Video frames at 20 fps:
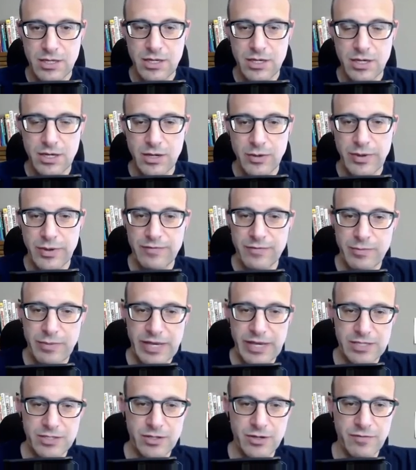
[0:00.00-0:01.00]
Uh, we have to
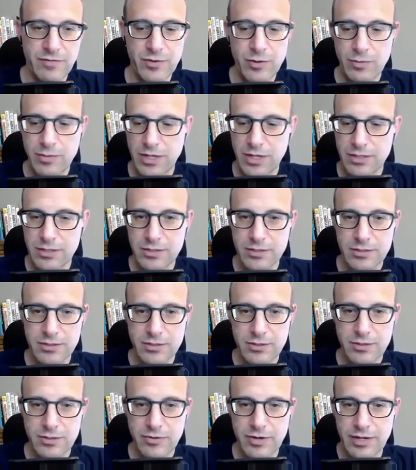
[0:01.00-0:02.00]
pass it a view model,
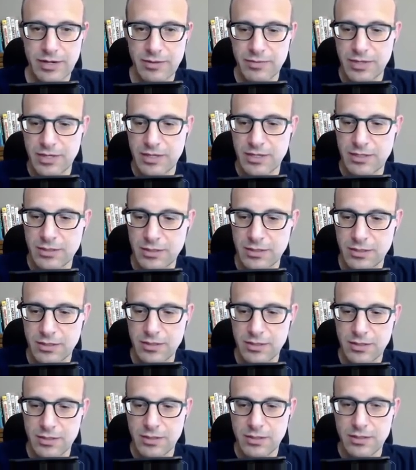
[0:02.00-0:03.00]
grab that
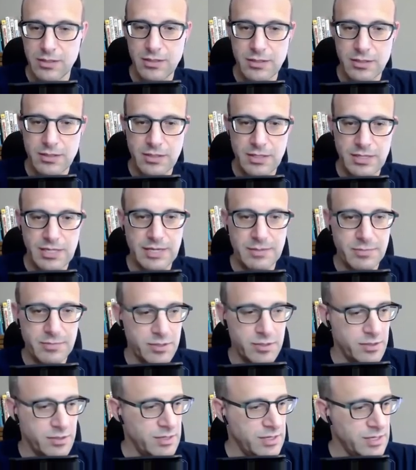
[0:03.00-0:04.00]
uh,
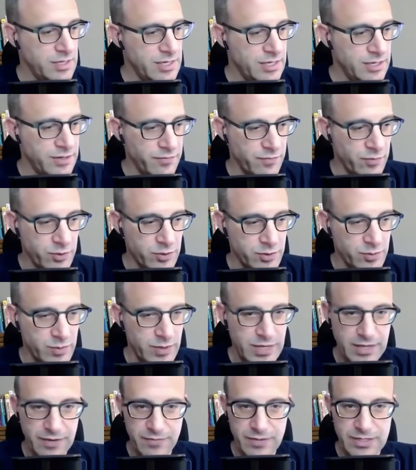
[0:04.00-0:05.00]
adapter. And of course we
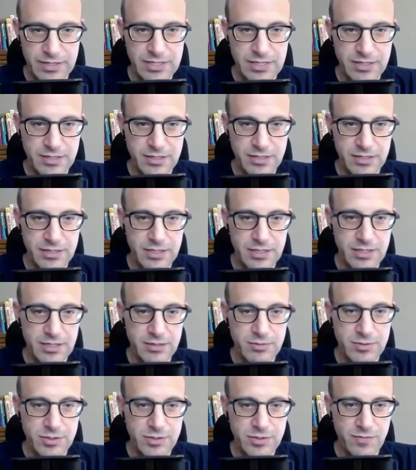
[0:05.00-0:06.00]
have to tell the
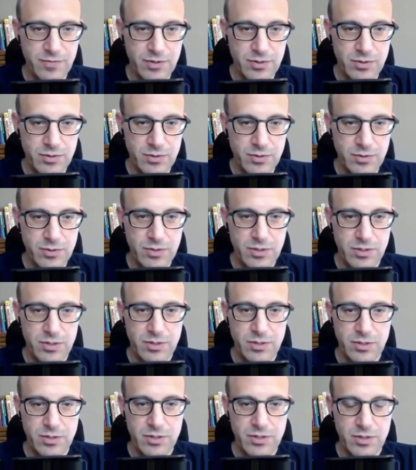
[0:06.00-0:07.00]
image view
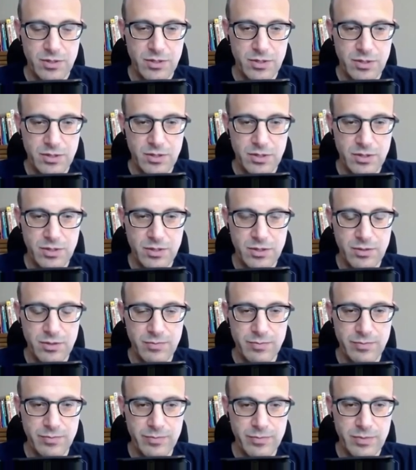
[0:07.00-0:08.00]
um,
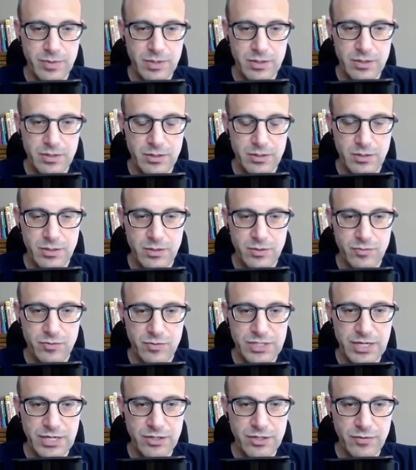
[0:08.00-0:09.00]

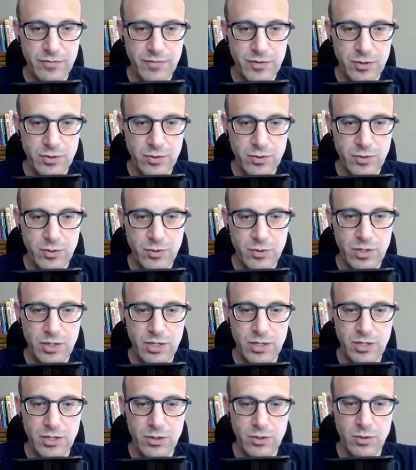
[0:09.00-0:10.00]
recycler view,
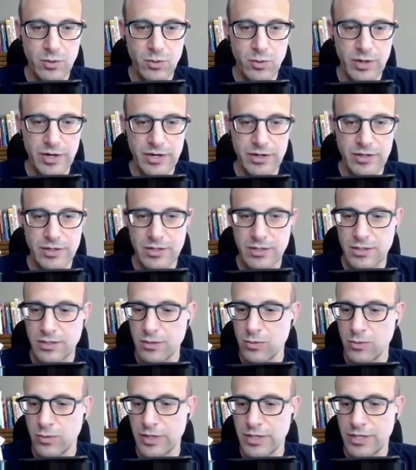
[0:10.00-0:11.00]
uh, where
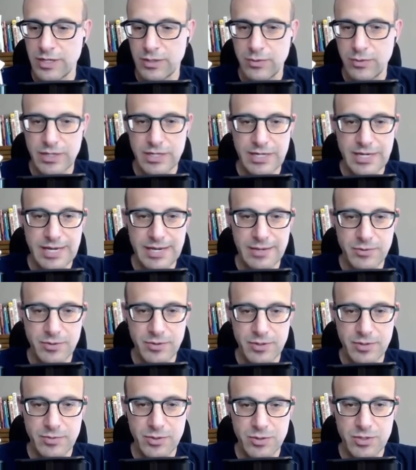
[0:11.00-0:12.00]
what, what adapter
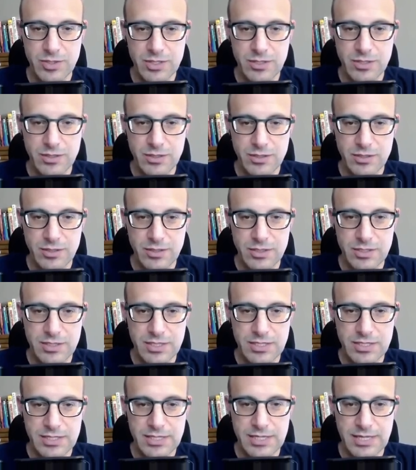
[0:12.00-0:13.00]
I'm using. Uh, it's
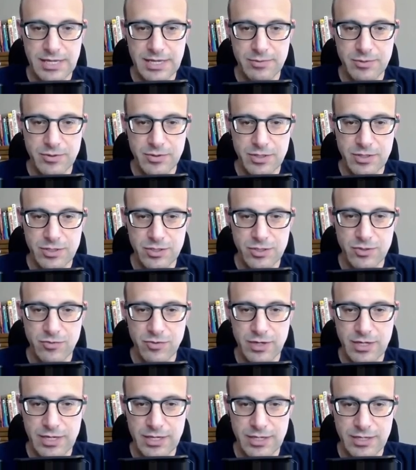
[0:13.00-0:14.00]
this adapter I just
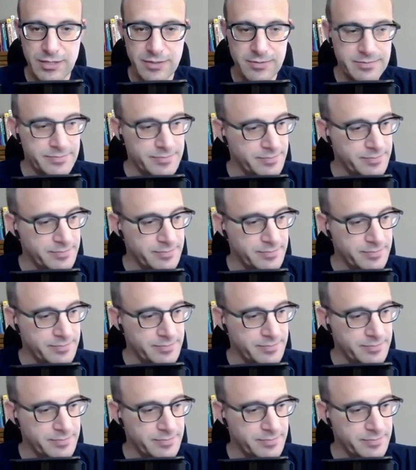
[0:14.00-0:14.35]
created.